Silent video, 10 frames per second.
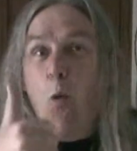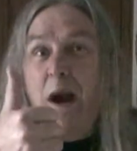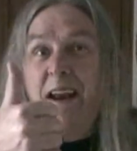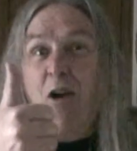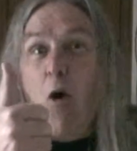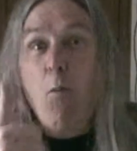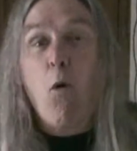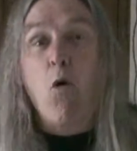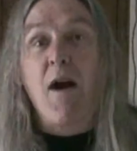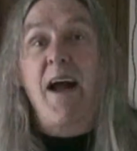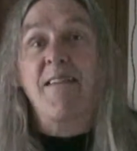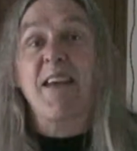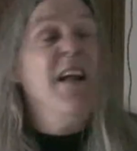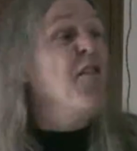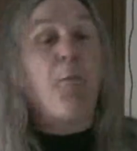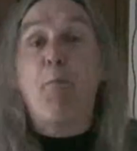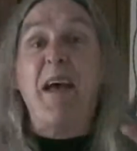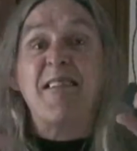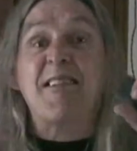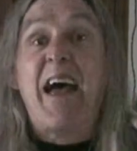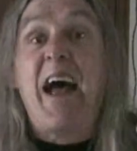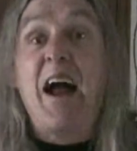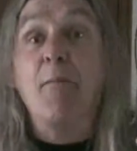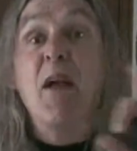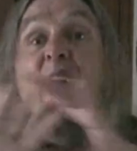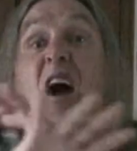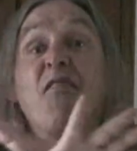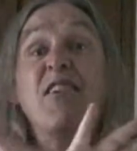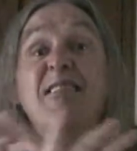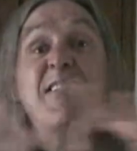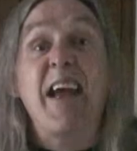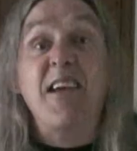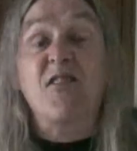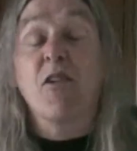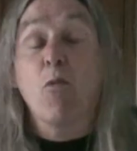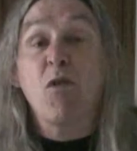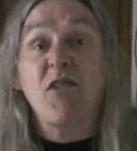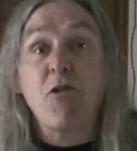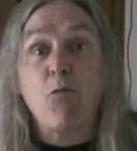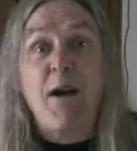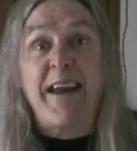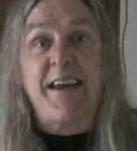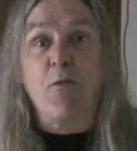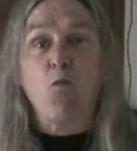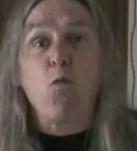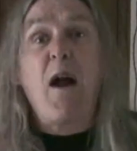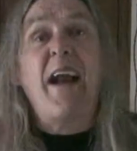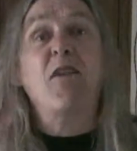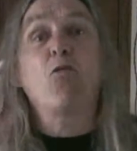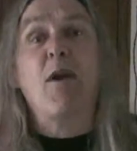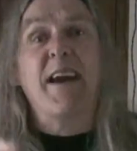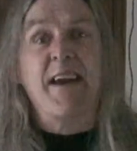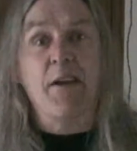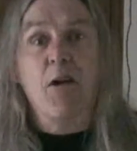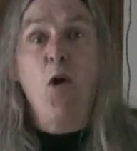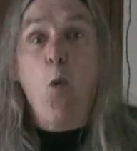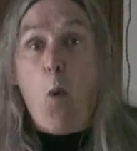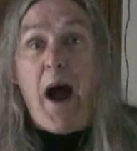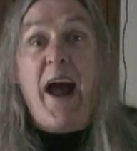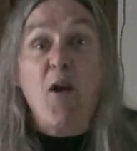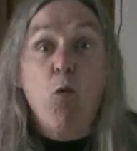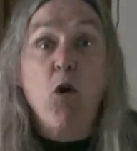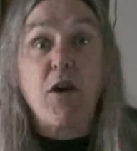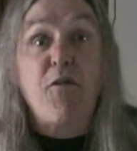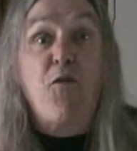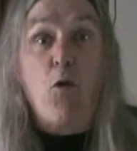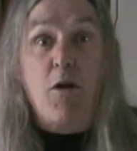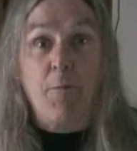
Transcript: Way to go, morons. The best time of this nation was under Reagan, Ronald Reagan. Why? Work for.